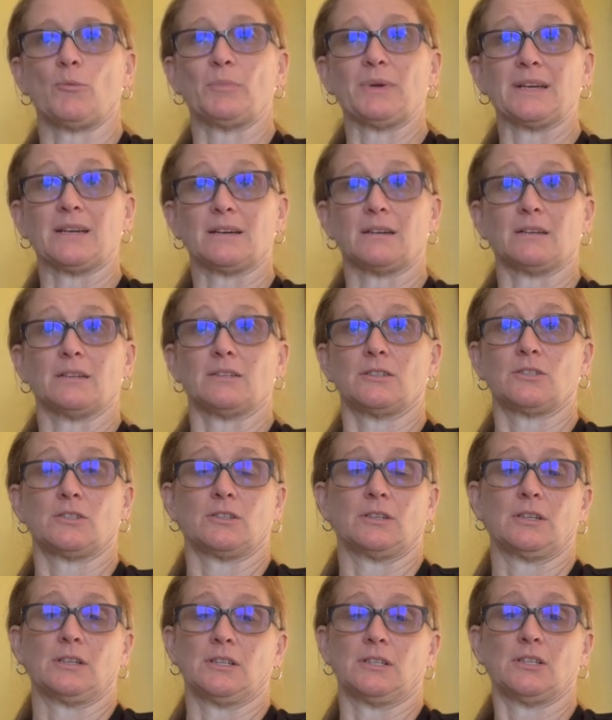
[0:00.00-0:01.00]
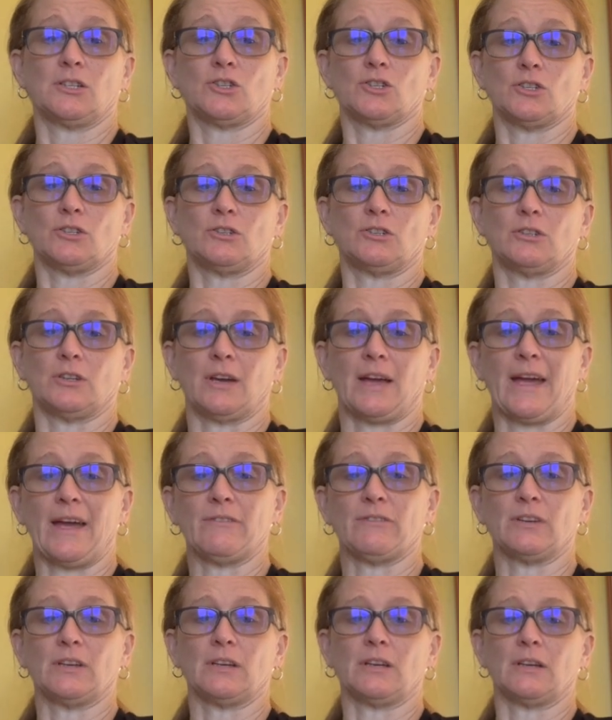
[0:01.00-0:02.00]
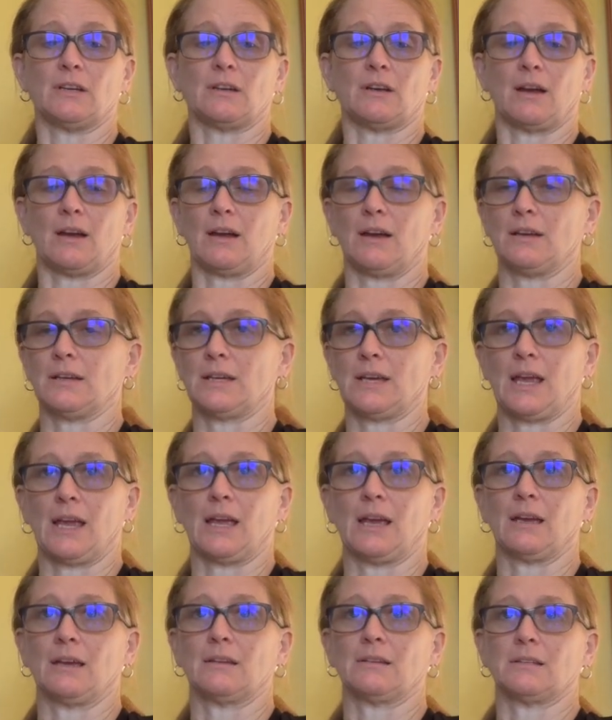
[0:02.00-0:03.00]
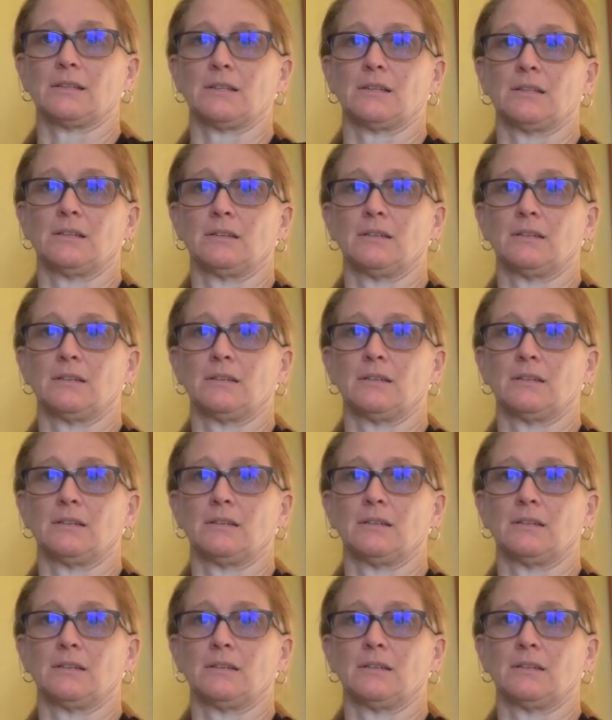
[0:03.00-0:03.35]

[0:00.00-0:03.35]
because in addition to having it, I can't